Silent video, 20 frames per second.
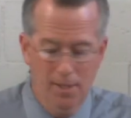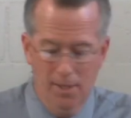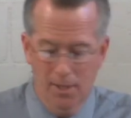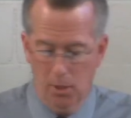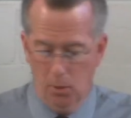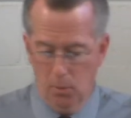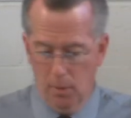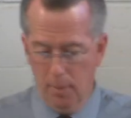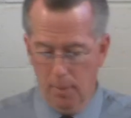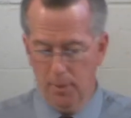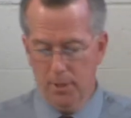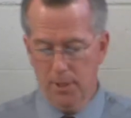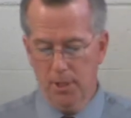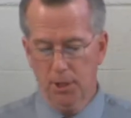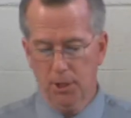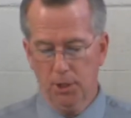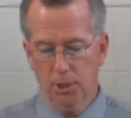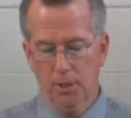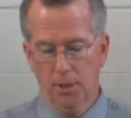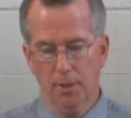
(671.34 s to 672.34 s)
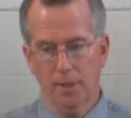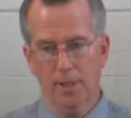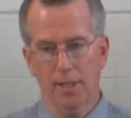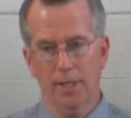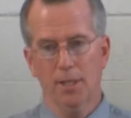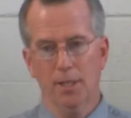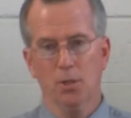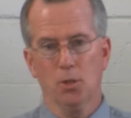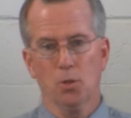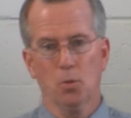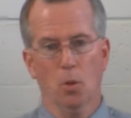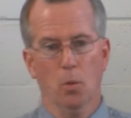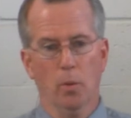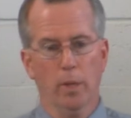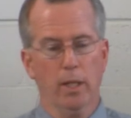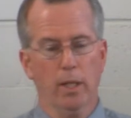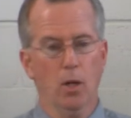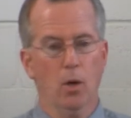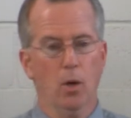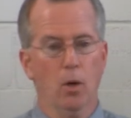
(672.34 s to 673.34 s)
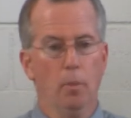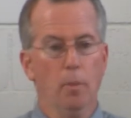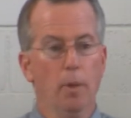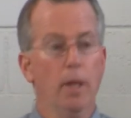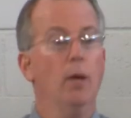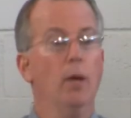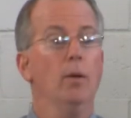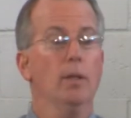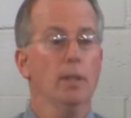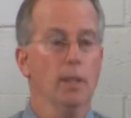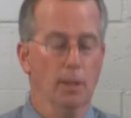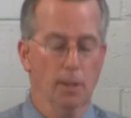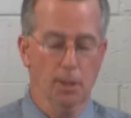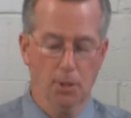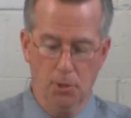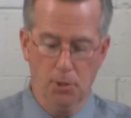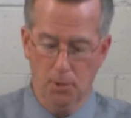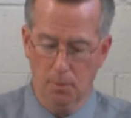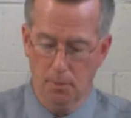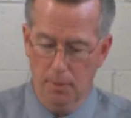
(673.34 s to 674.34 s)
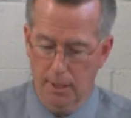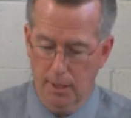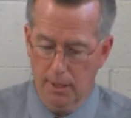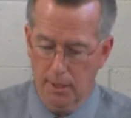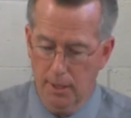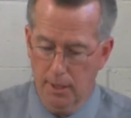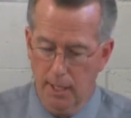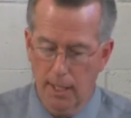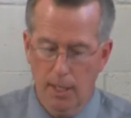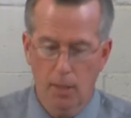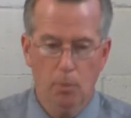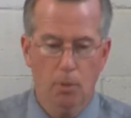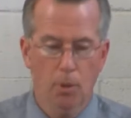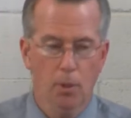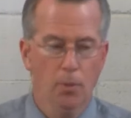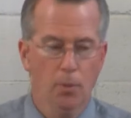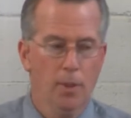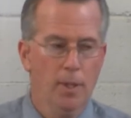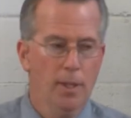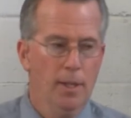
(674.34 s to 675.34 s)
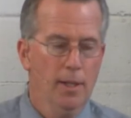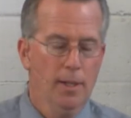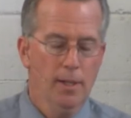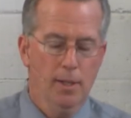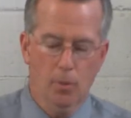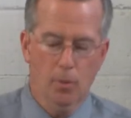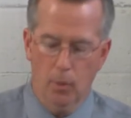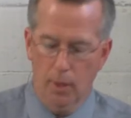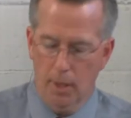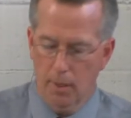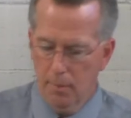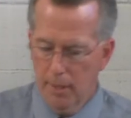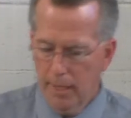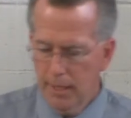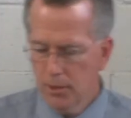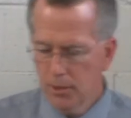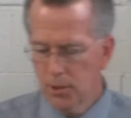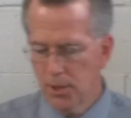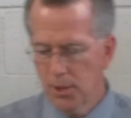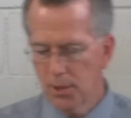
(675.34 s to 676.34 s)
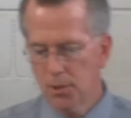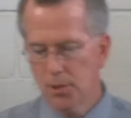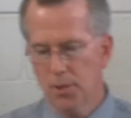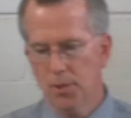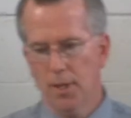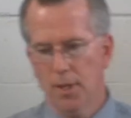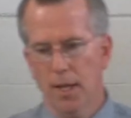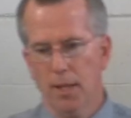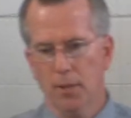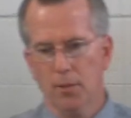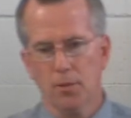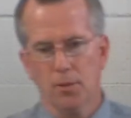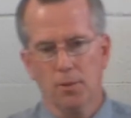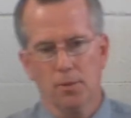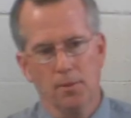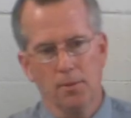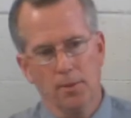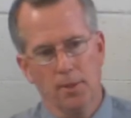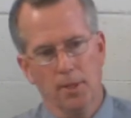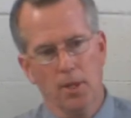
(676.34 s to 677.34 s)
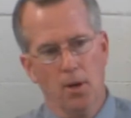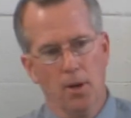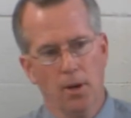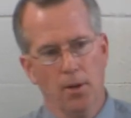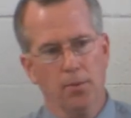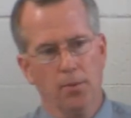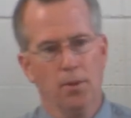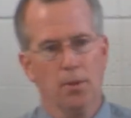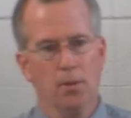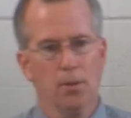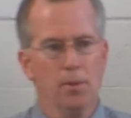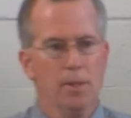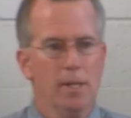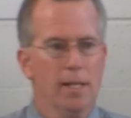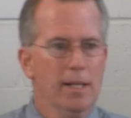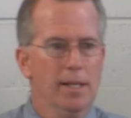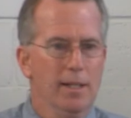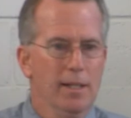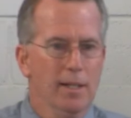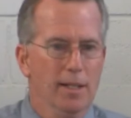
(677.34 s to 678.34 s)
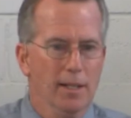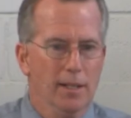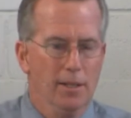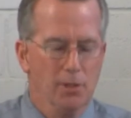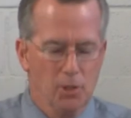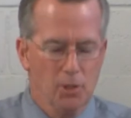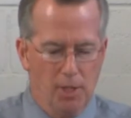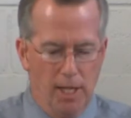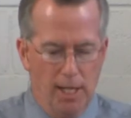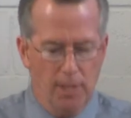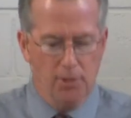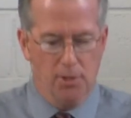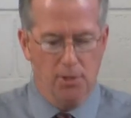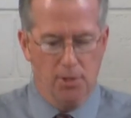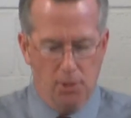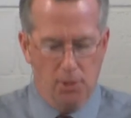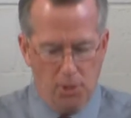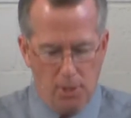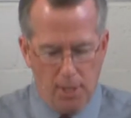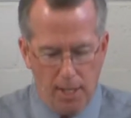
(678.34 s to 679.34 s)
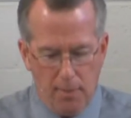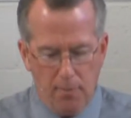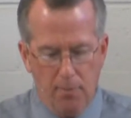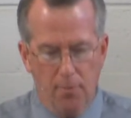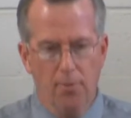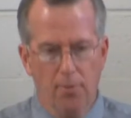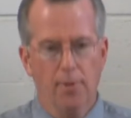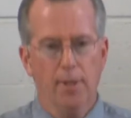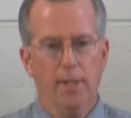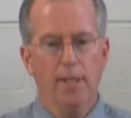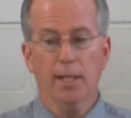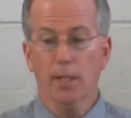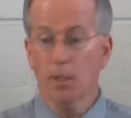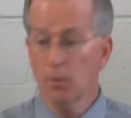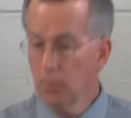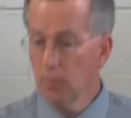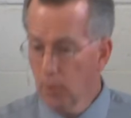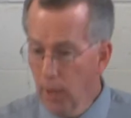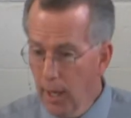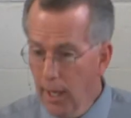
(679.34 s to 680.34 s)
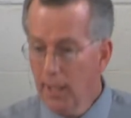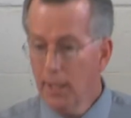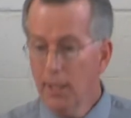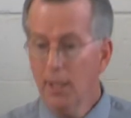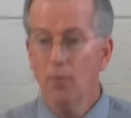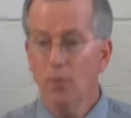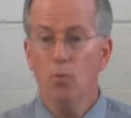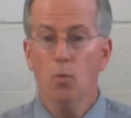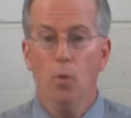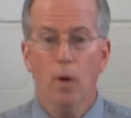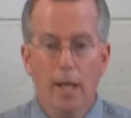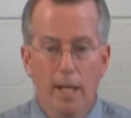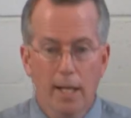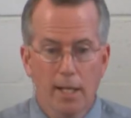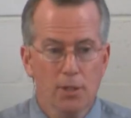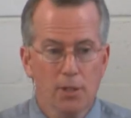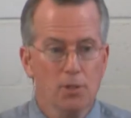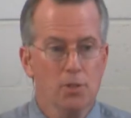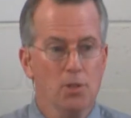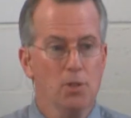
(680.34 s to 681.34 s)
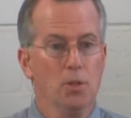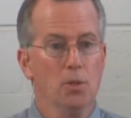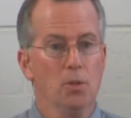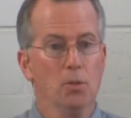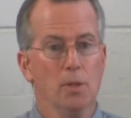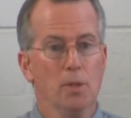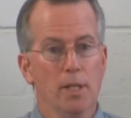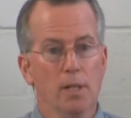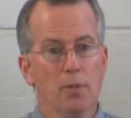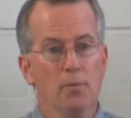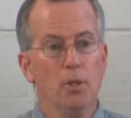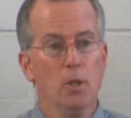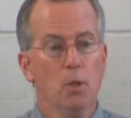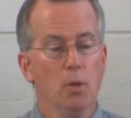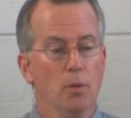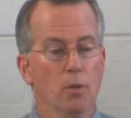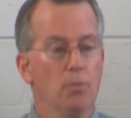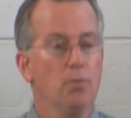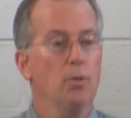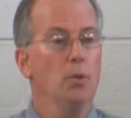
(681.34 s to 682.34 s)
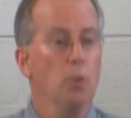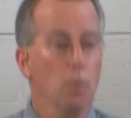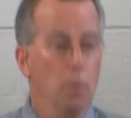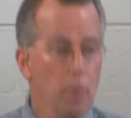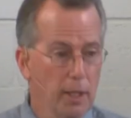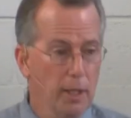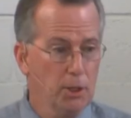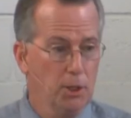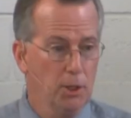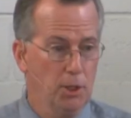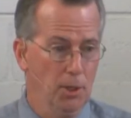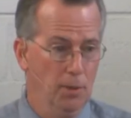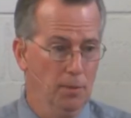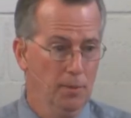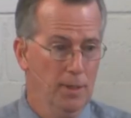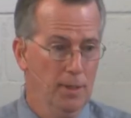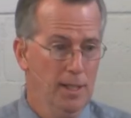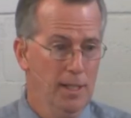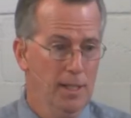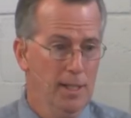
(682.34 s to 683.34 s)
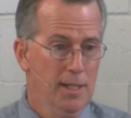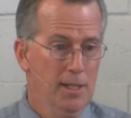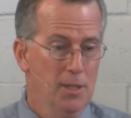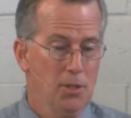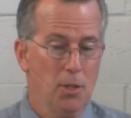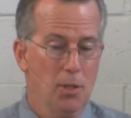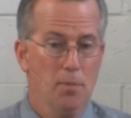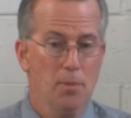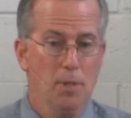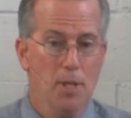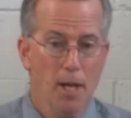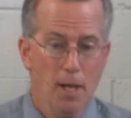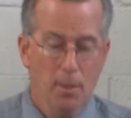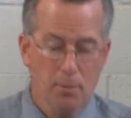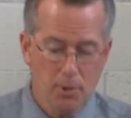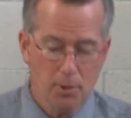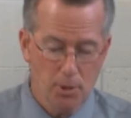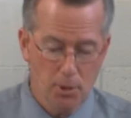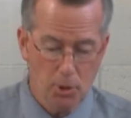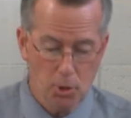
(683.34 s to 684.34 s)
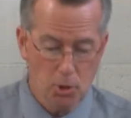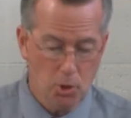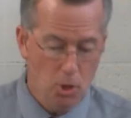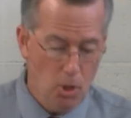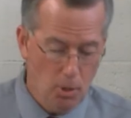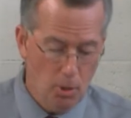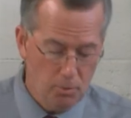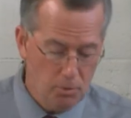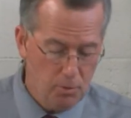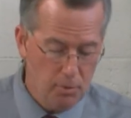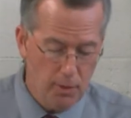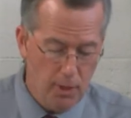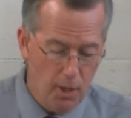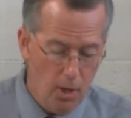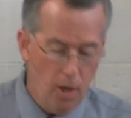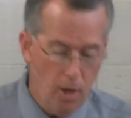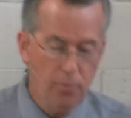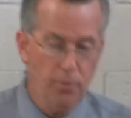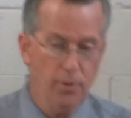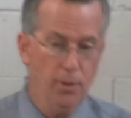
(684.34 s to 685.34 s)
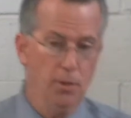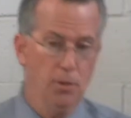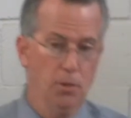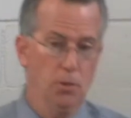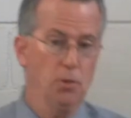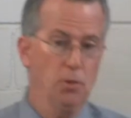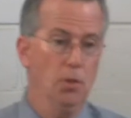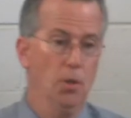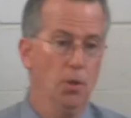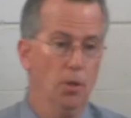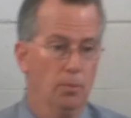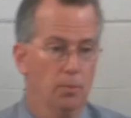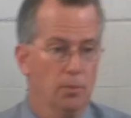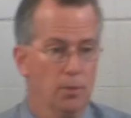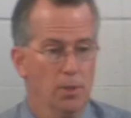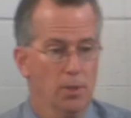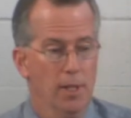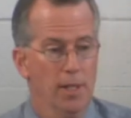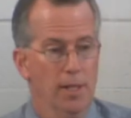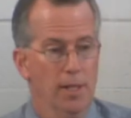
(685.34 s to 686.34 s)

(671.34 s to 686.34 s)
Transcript: The repetition is what we call parallelism in Hebrew. What it means is that the author says the same thing in a variety of ways to give you a fuller picture. Sometimes in the Psalms, very often in the Psalms,